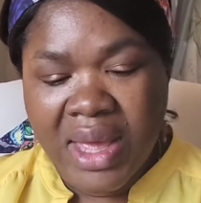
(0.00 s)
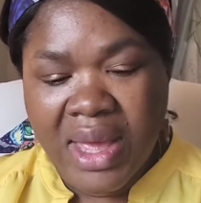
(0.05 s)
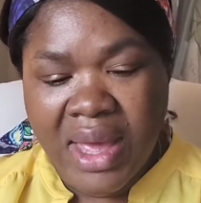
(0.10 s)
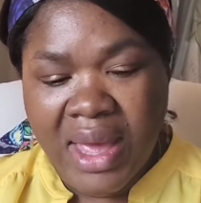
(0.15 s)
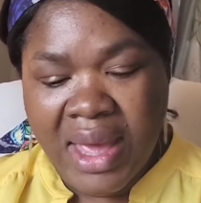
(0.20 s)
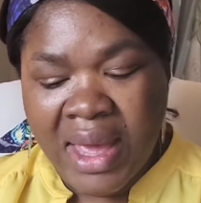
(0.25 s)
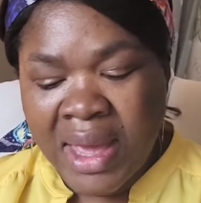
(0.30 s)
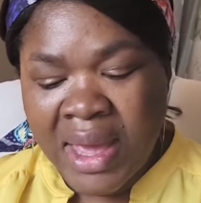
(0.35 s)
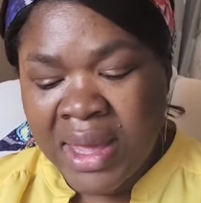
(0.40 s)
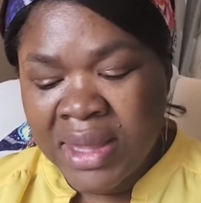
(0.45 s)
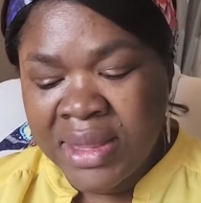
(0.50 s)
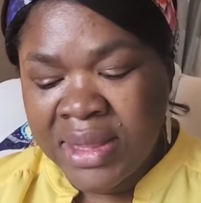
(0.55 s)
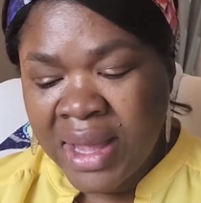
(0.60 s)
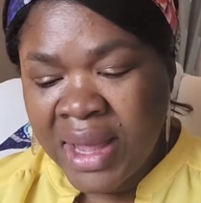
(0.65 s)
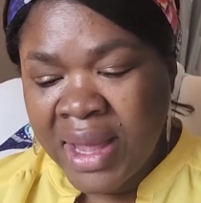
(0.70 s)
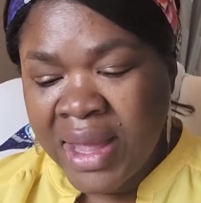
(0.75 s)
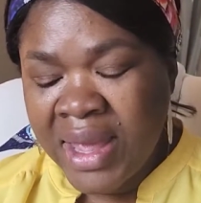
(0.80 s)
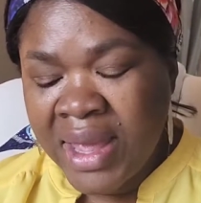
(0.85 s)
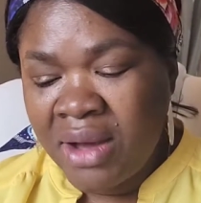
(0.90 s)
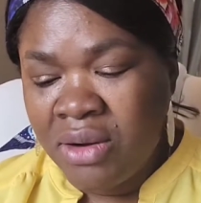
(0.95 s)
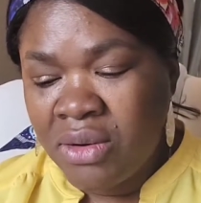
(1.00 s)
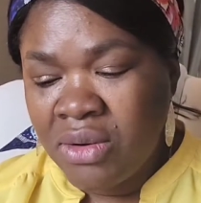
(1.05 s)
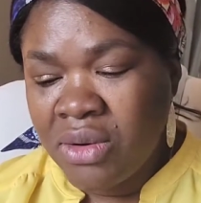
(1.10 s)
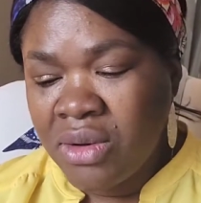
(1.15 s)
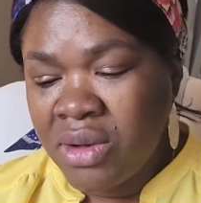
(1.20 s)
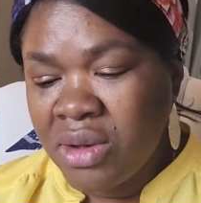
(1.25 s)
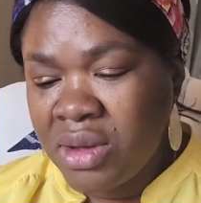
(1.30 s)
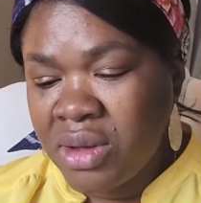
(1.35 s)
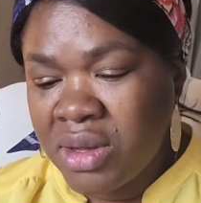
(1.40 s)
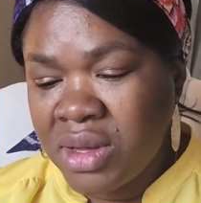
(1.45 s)
And I
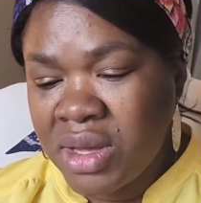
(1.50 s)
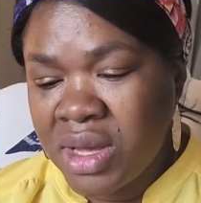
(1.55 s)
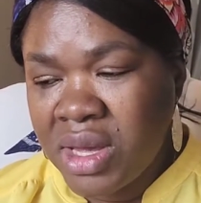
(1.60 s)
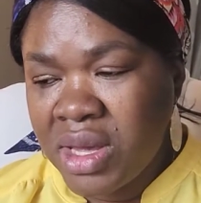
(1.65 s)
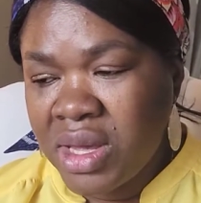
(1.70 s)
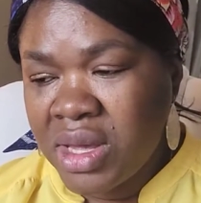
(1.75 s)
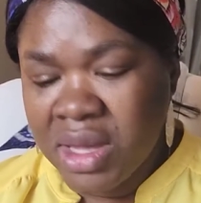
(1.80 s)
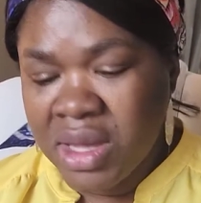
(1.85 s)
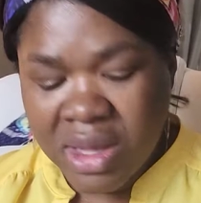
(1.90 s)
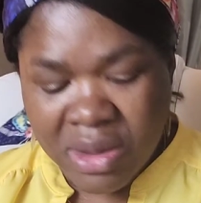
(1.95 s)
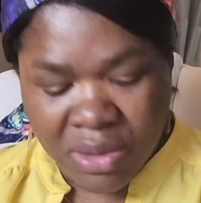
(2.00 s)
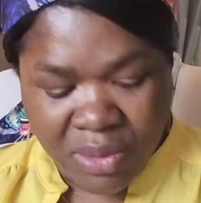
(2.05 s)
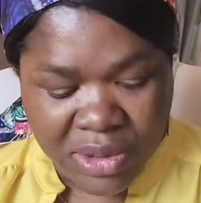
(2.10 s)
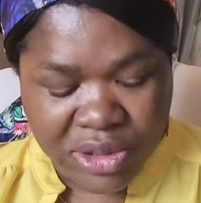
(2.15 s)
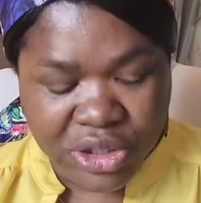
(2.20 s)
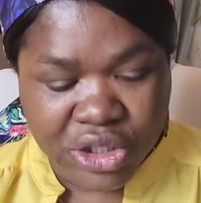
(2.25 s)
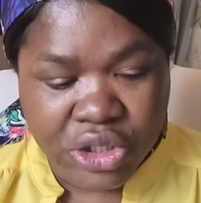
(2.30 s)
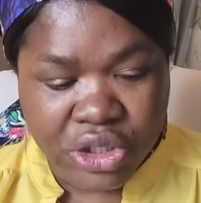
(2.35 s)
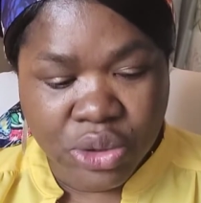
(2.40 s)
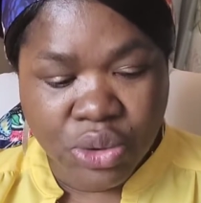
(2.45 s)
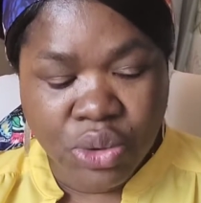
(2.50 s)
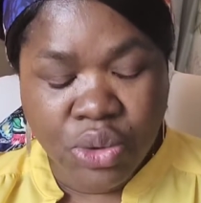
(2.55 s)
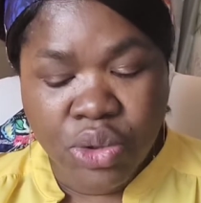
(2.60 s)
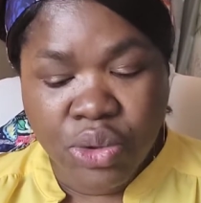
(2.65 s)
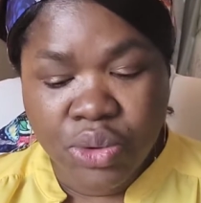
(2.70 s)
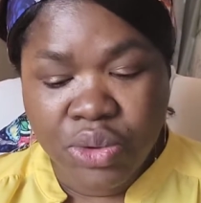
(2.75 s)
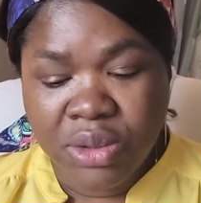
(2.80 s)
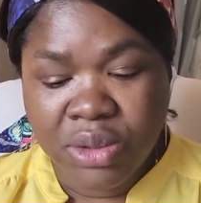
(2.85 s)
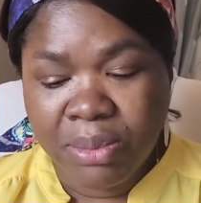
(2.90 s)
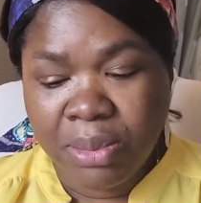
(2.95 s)
will show
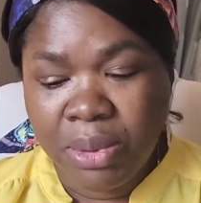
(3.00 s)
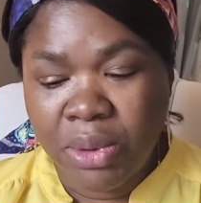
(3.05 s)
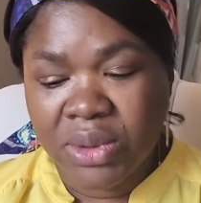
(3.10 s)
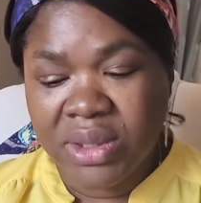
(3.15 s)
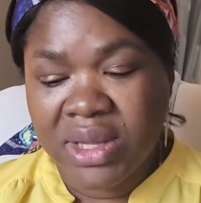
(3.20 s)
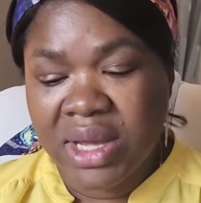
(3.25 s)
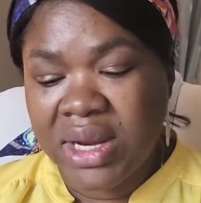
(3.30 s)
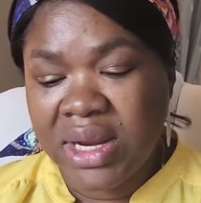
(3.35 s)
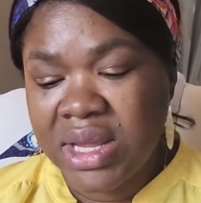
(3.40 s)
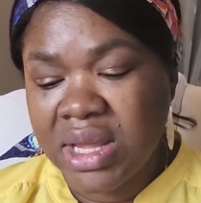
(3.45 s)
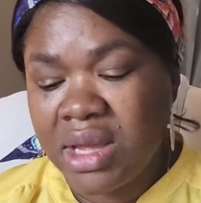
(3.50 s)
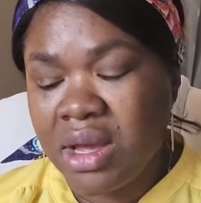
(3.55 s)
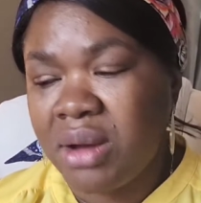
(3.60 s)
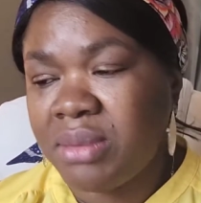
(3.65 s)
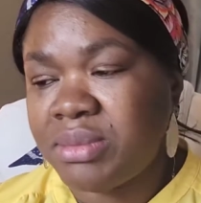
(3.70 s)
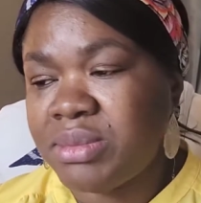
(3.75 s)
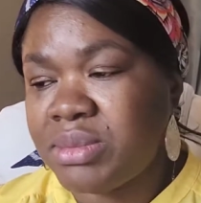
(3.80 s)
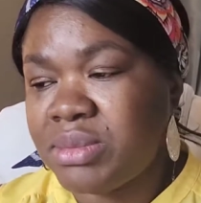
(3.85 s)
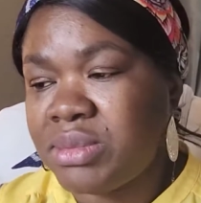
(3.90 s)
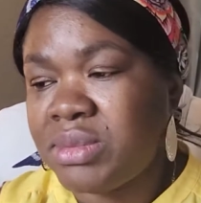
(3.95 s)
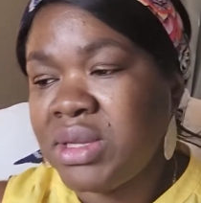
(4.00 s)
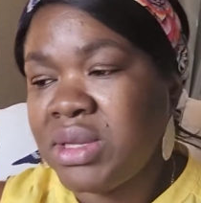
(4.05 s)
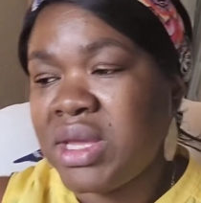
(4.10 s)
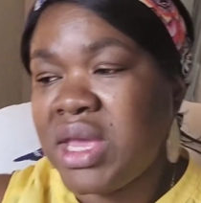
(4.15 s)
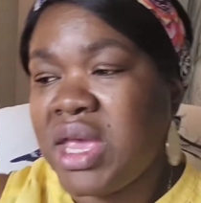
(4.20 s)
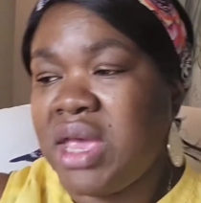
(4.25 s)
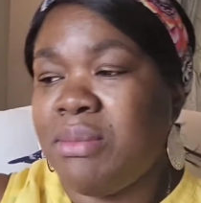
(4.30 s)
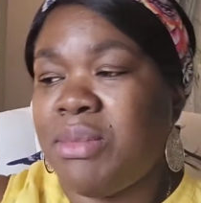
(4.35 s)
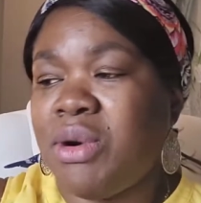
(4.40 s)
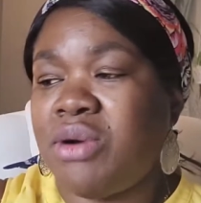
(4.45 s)
you the book that it
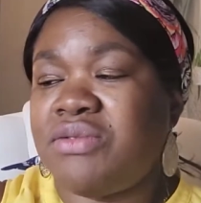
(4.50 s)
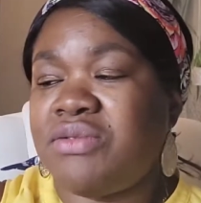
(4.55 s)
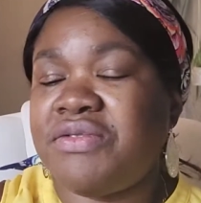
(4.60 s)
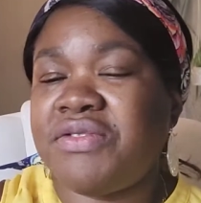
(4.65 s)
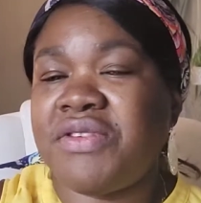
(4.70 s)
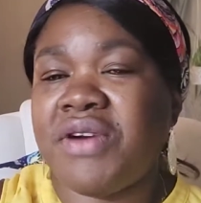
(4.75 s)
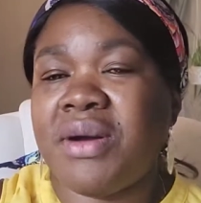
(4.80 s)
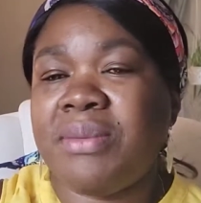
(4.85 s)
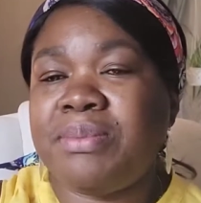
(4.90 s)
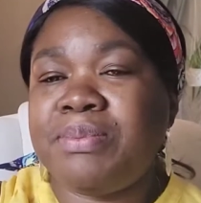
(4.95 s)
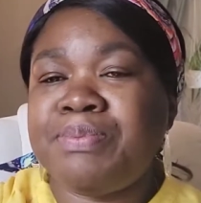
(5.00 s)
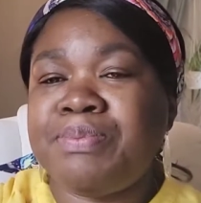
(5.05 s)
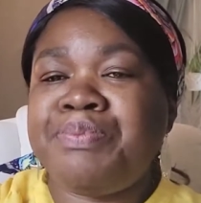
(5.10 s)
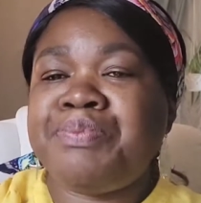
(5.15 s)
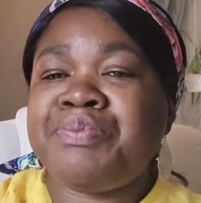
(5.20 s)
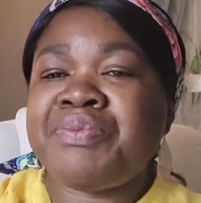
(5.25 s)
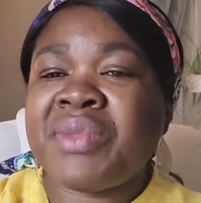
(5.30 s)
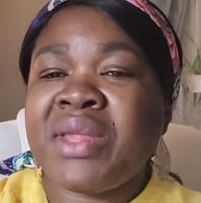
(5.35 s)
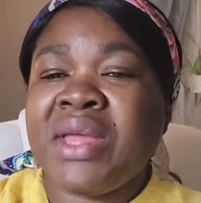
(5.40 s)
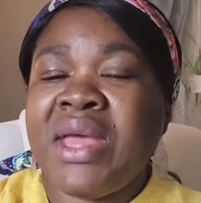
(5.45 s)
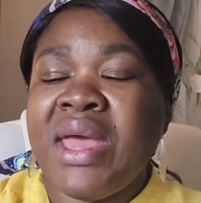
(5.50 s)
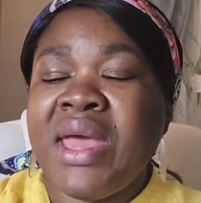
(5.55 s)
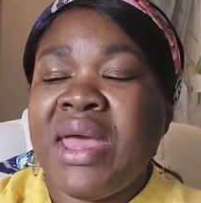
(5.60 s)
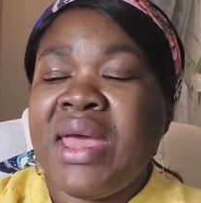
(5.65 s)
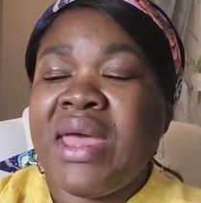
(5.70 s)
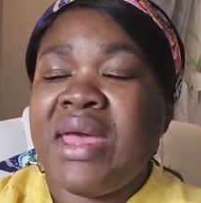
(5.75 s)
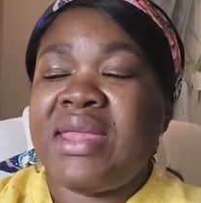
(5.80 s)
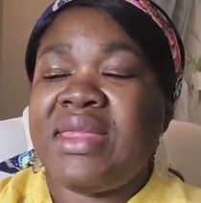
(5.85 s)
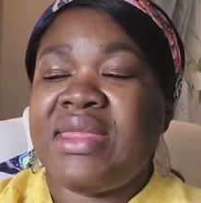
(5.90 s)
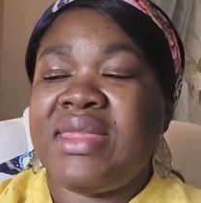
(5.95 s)
came out from.
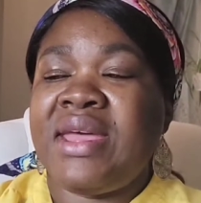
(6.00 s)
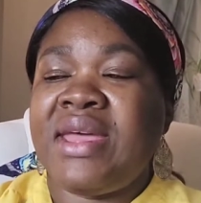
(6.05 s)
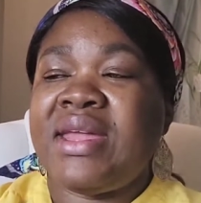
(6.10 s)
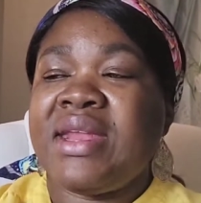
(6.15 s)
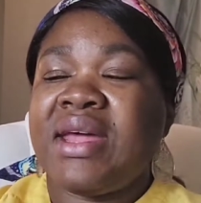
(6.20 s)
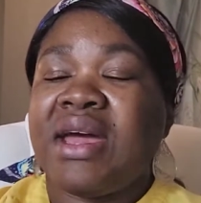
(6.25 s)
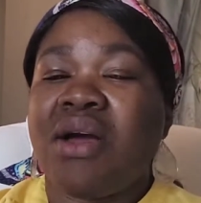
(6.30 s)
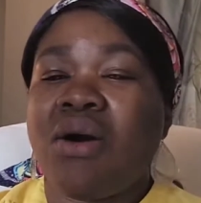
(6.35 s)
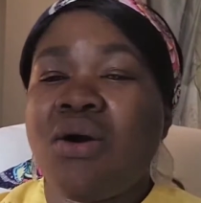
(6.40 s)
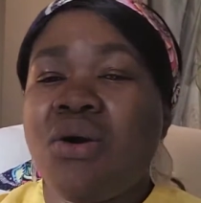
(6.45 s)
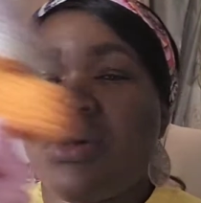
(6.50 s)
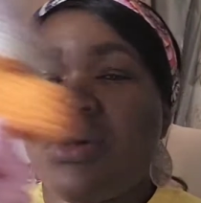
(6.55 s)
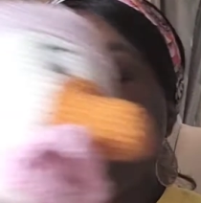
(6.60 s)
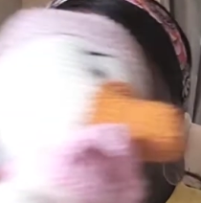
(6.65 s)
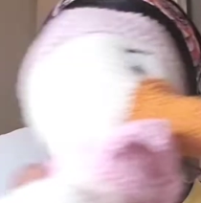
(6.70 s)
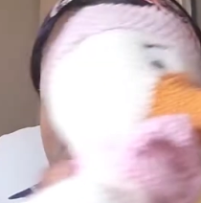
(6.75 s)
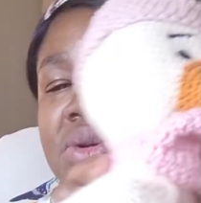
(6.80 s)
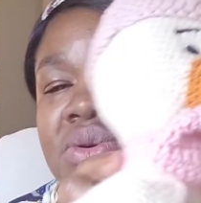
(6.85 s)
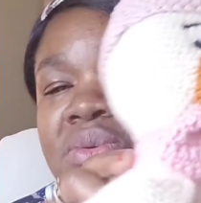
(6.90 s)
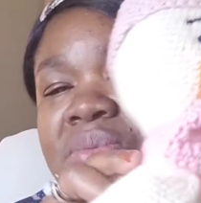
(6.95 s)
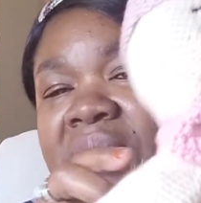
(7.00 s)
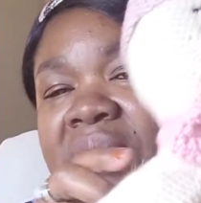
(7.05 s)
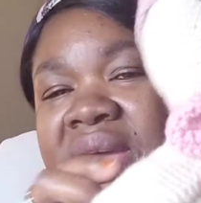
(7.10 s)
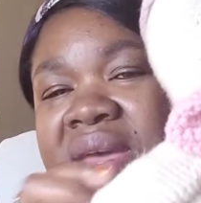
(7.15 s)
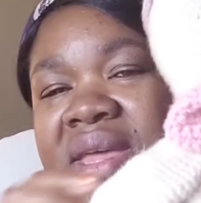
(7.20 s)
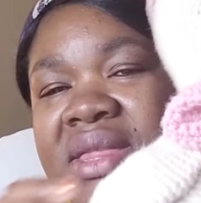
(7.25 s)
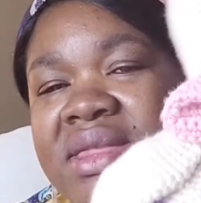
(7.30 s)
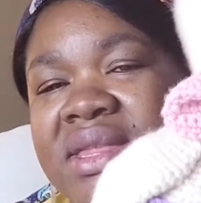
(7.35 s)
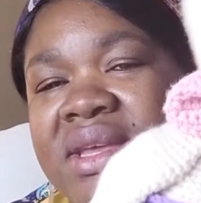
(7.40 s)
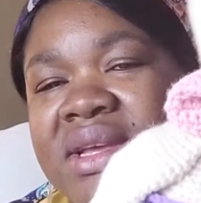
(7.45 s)
Then I also
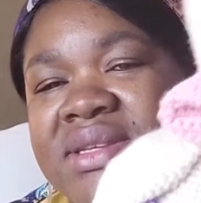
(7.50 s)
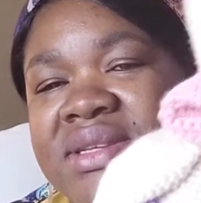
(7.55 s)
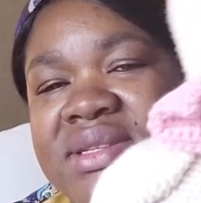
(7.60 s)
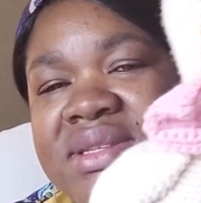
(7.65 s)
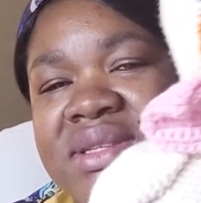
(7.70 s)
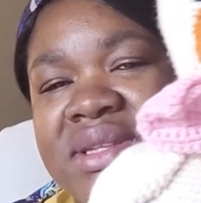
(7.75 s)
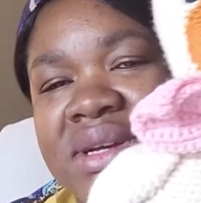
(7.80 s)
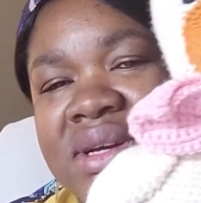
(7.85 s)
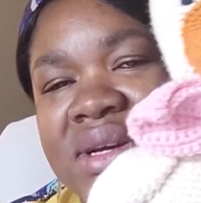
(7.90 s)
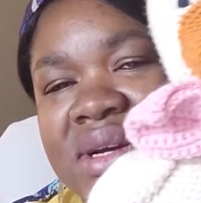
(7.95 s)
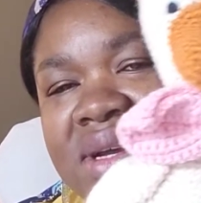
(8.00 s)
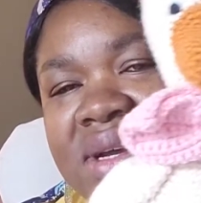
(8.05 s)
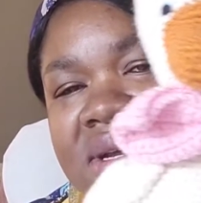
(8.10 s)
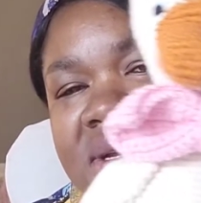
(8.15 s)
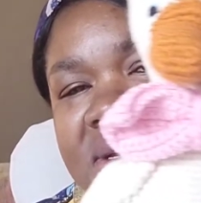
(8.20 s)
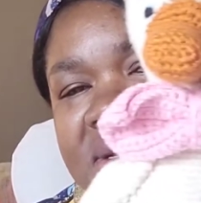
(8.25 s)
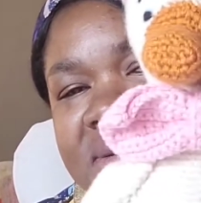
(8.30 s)
made this duck.